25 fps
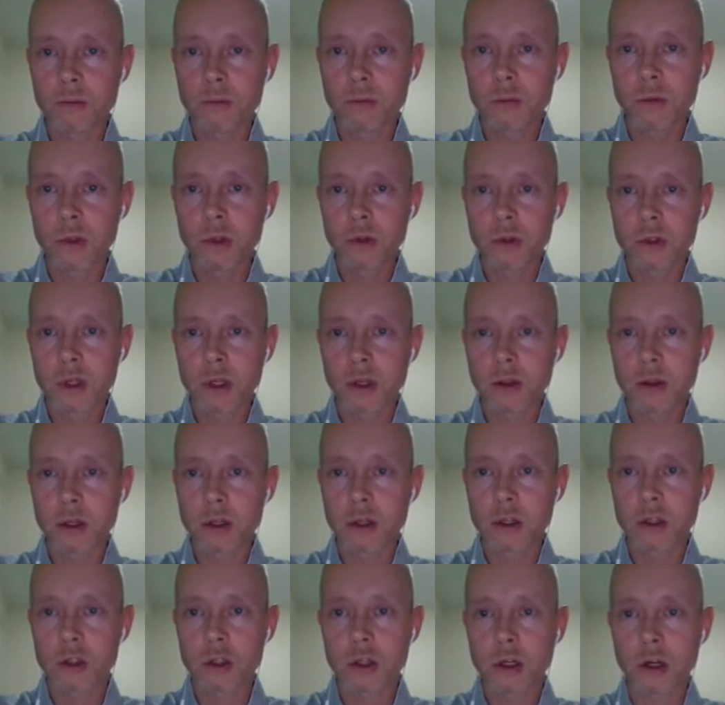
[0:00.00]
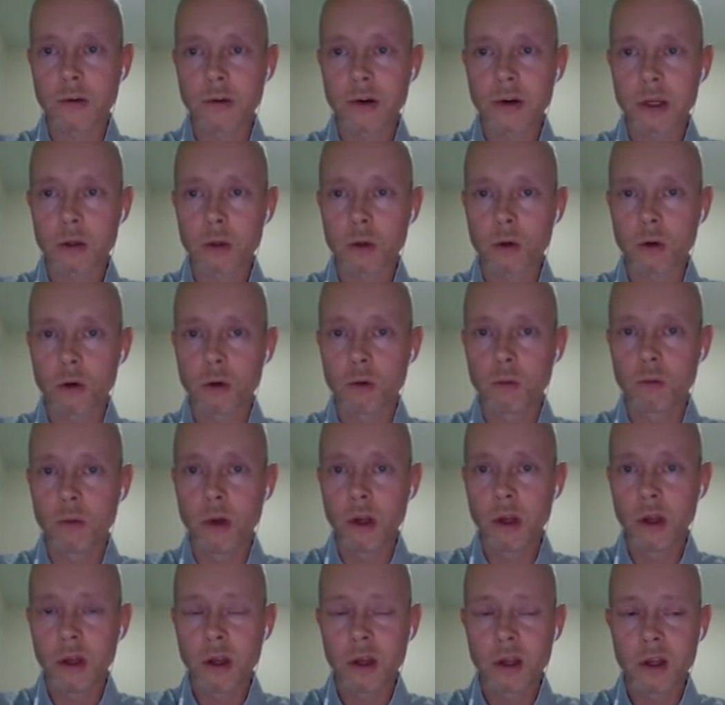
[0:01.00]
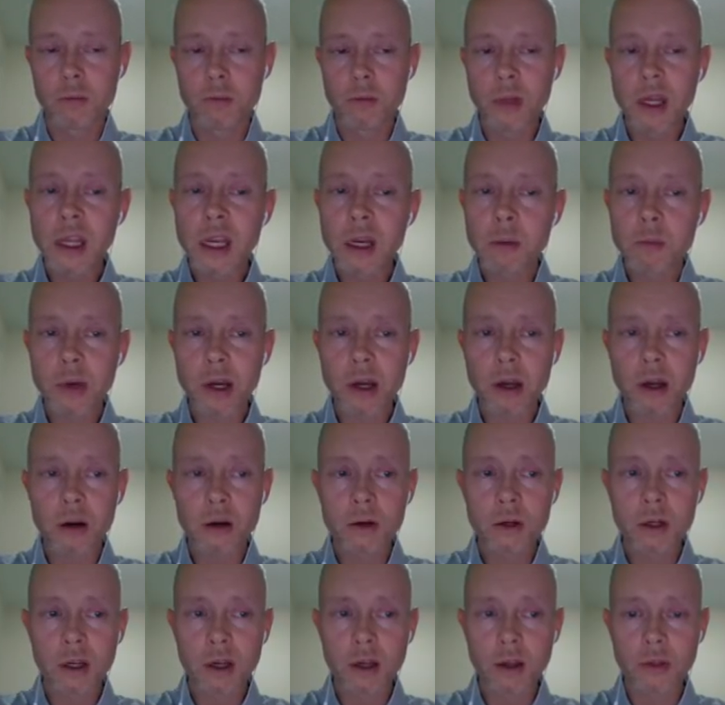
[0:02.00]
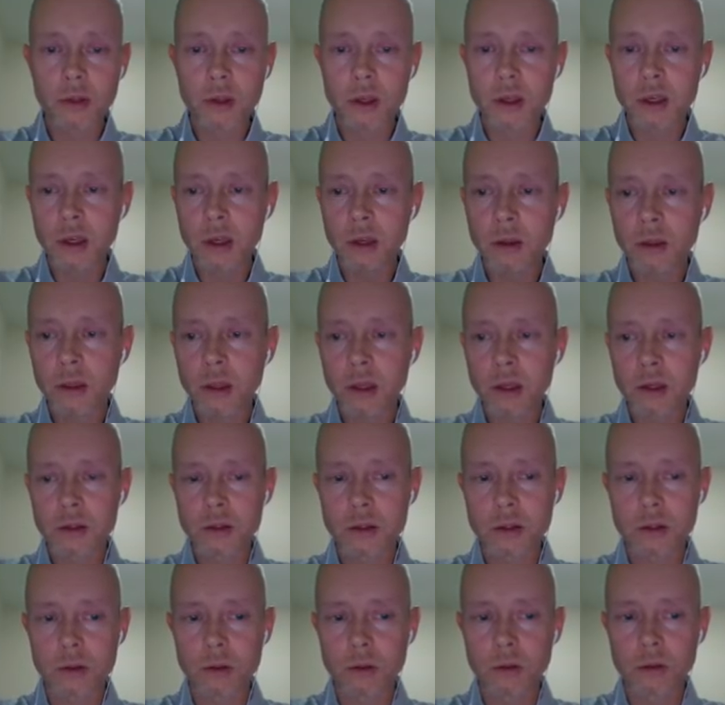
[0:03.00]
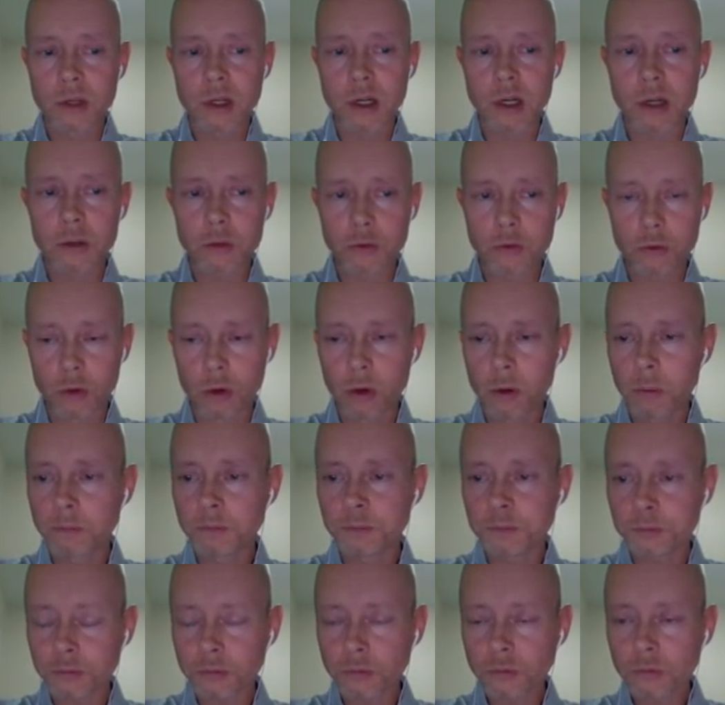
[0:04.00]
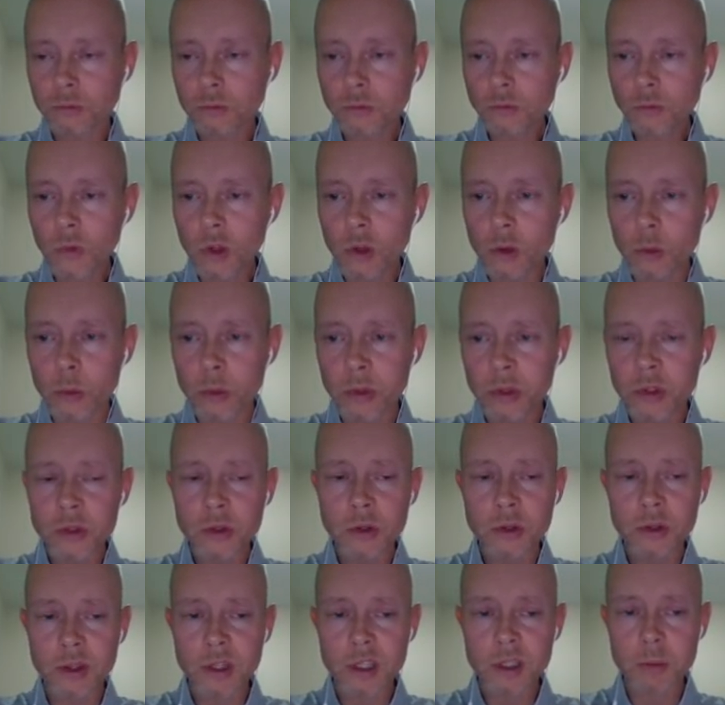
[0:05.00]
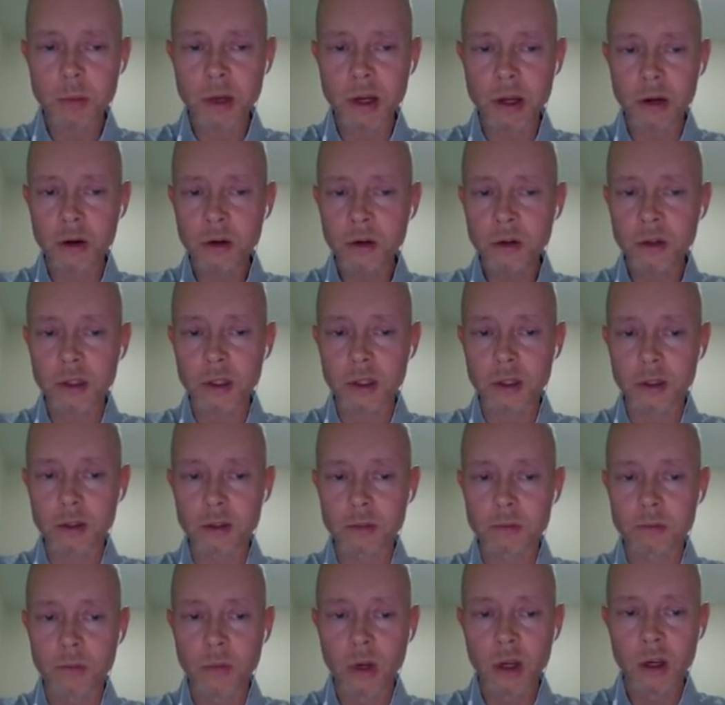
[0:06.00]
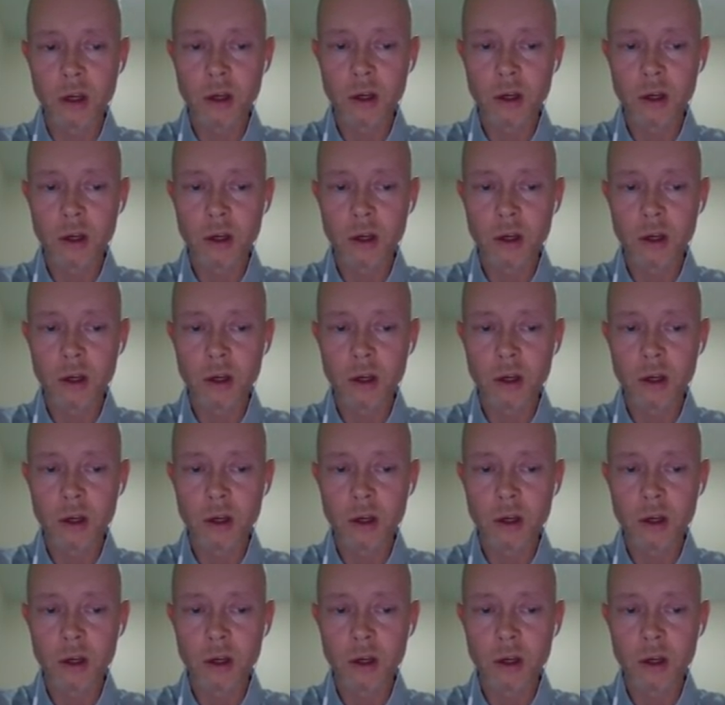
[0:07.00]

using the discovered at home mating pattern. And the key things to look out for when you're doing this pattern